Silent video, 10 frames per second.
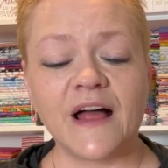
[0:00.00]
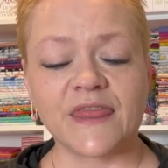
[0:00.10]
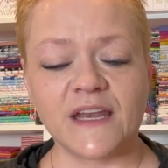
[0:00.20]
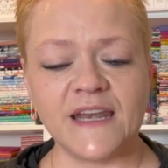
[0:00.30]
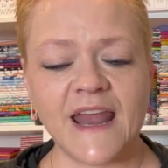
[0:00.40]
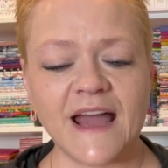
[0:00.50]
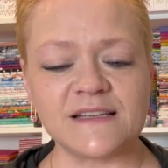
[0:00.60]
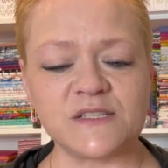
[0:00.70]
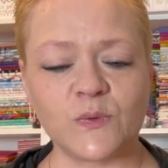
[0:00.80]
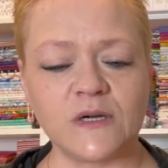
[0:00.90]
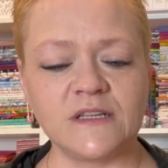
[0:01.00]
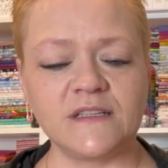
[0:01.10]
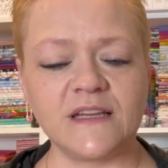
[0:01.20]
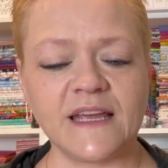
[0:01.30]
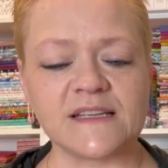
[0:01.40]
The next
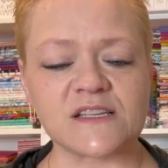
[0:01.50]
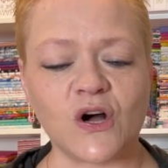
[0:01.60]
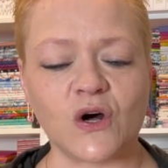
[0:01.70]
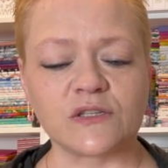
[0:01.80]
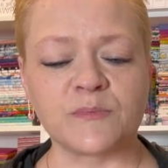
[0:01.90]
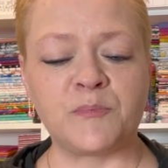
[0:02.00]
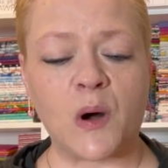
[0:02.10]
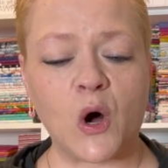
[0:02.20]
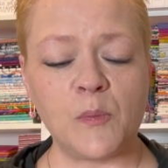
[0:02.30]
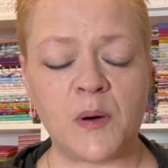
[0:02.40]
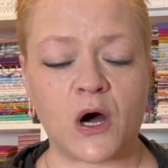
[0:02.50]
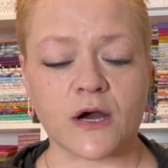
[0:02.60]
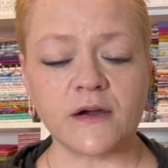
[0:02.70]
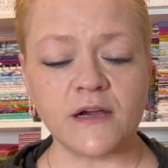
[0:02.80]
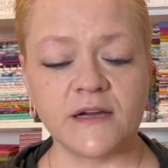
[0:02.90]
one is called
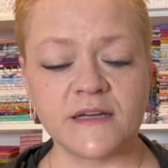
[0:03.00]
Ballpark.